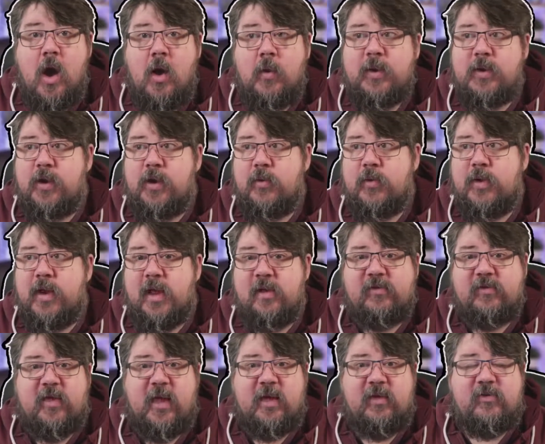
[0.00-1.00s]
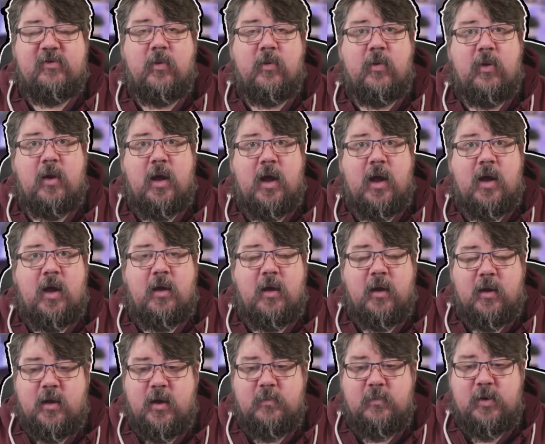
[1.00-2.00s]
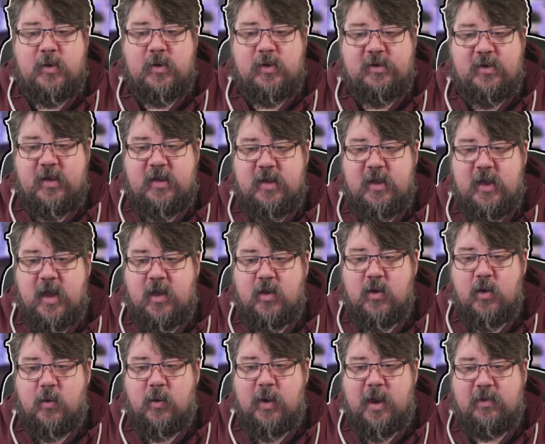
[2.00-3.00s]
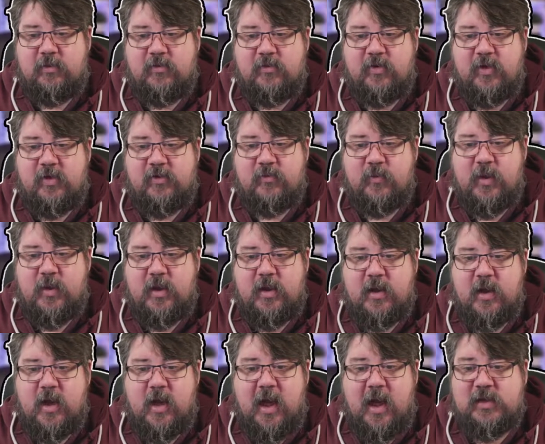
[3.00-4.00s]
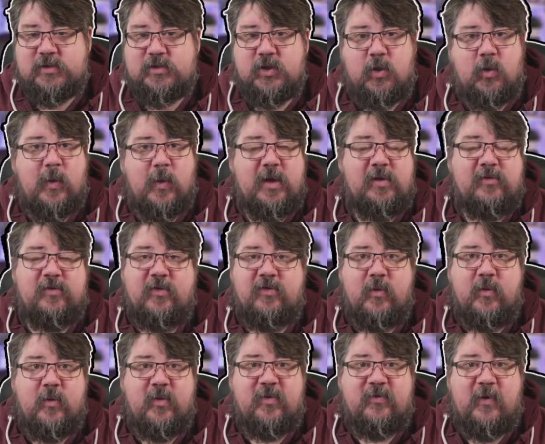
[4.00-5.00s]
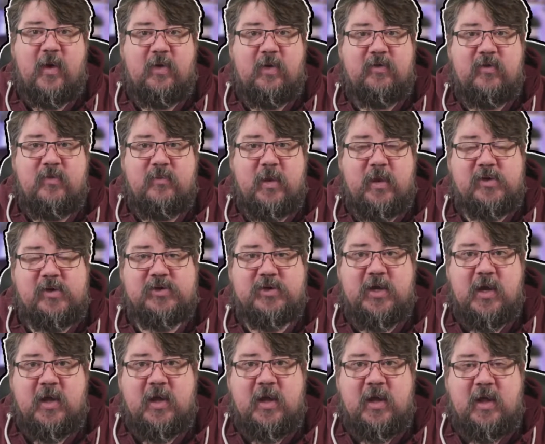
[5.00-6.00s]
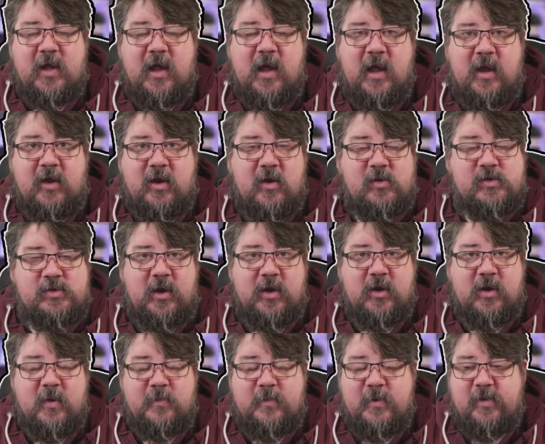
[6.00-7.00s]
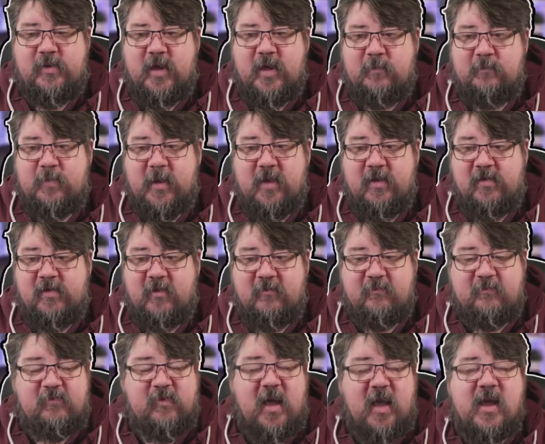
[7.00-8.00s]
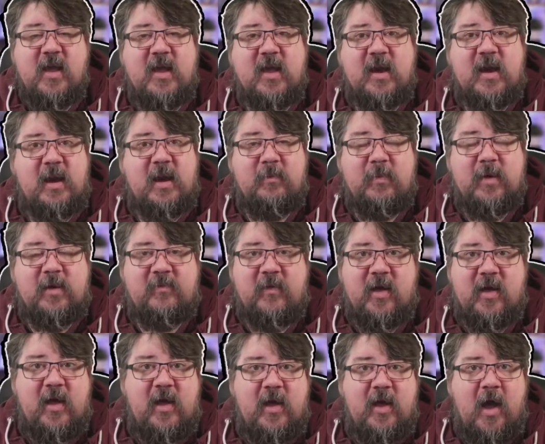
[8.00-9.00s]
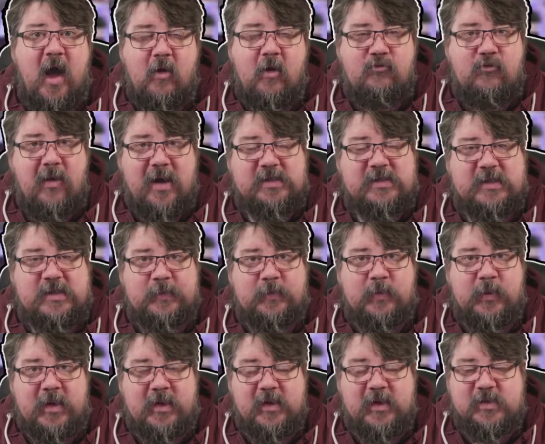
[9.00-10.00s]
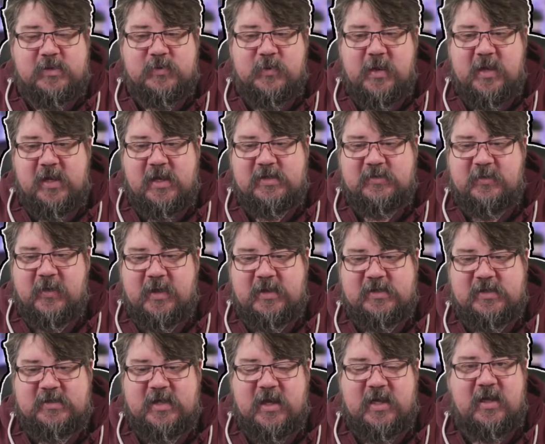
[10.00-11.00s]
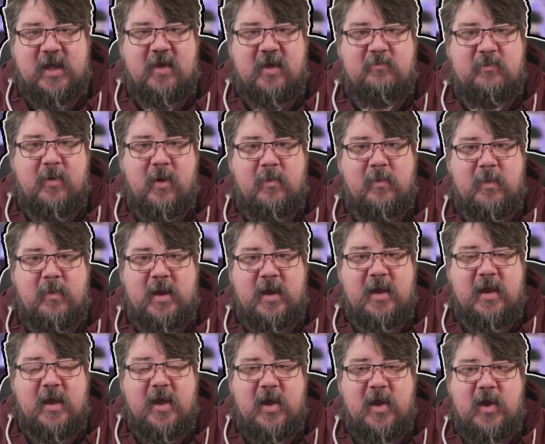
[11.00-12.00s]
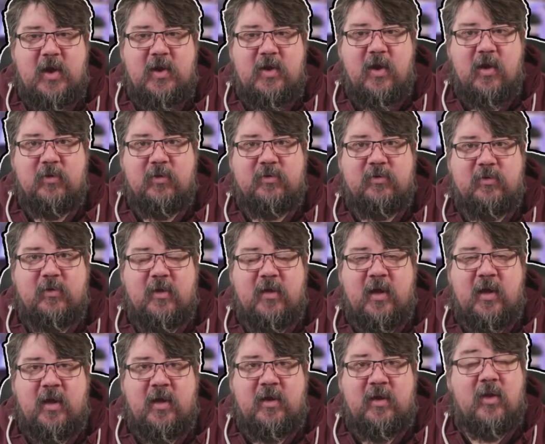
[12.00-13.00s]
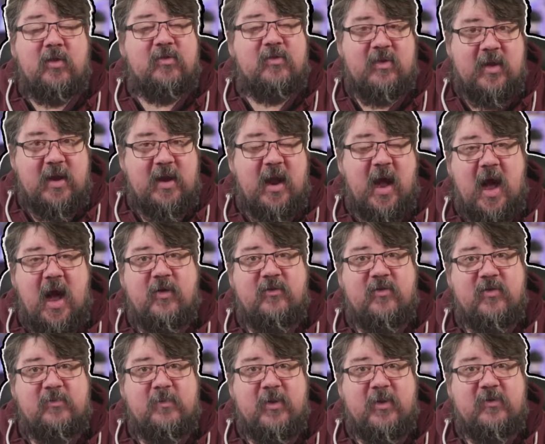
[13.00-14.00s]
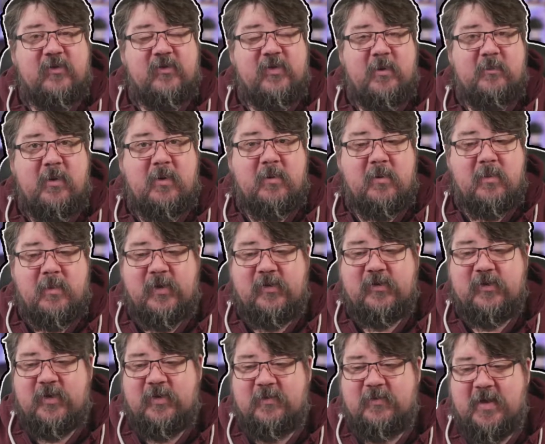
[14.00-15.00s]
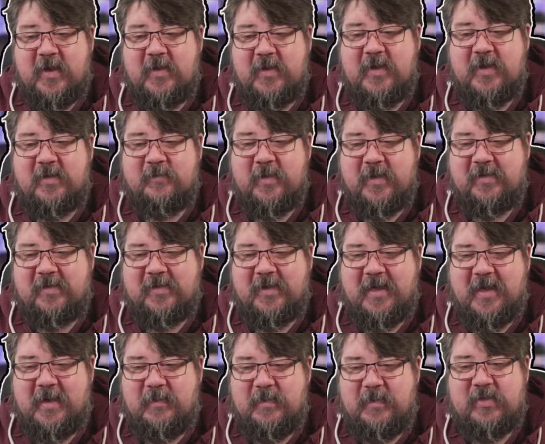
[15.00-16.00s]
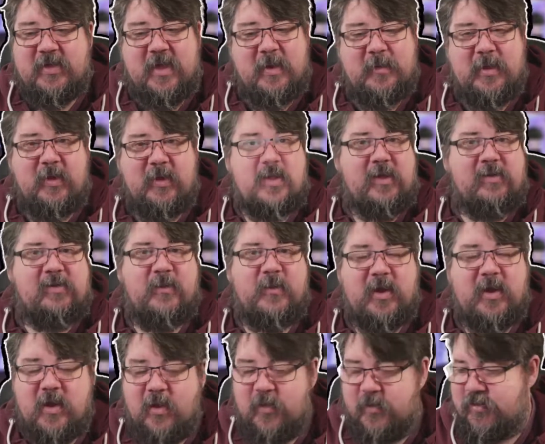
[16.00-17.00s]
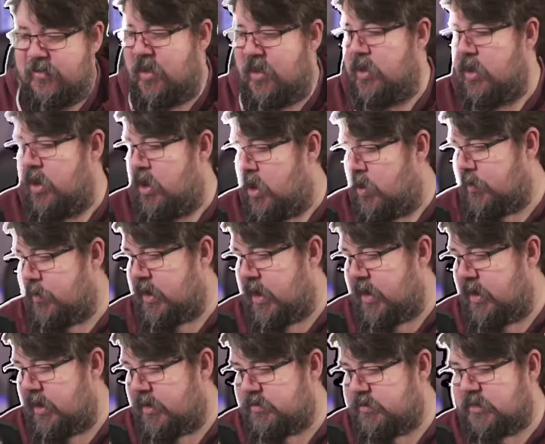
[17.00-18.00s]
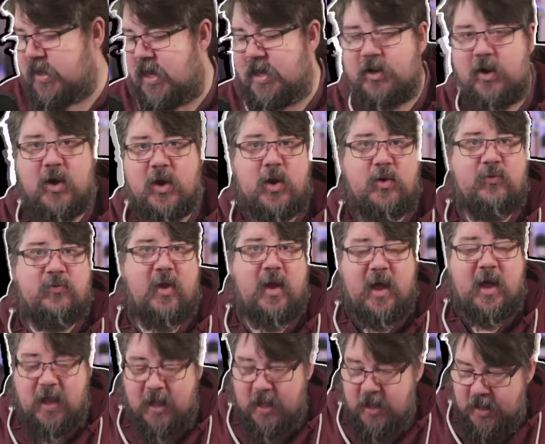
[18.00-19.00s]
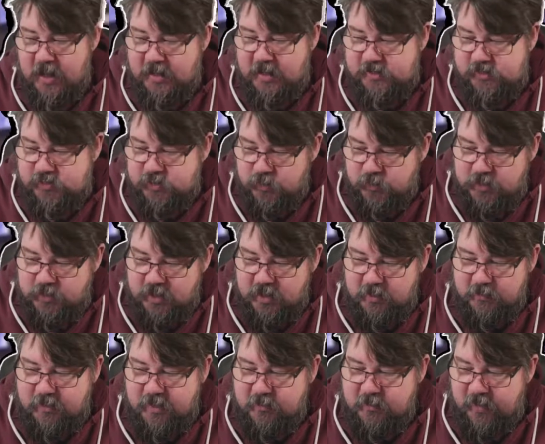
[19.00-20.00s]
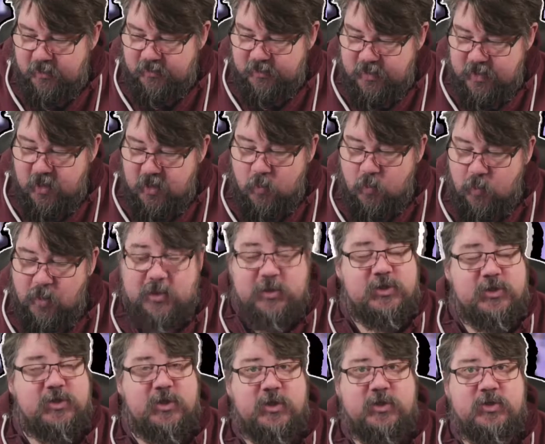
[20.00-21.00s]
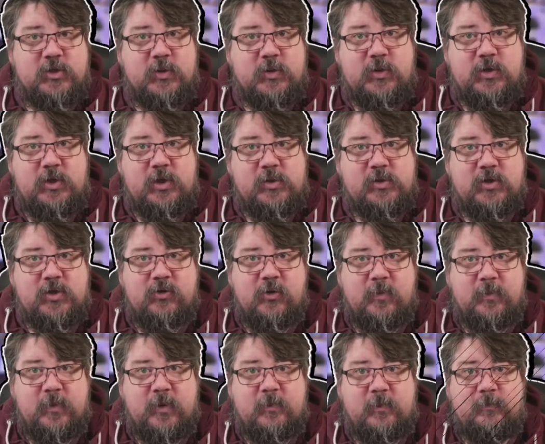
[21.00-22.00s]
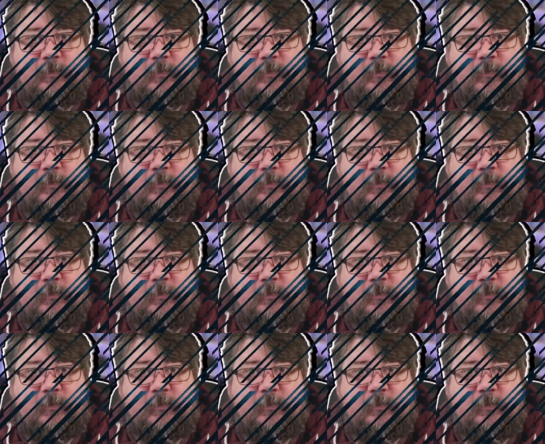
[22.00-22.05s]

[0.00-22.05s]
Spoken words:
Okie doke, yes, thanks to all our community call-outs this week. As always, there's always far too much goes on in the community, and because I've taken a little bit of a rest-up week this week, it's fair to say that I probably not seen half as much probably should have done, but there we go, that's how it goes. Okay, let's head on over and talk a little bit about the Welsh Azure User Group.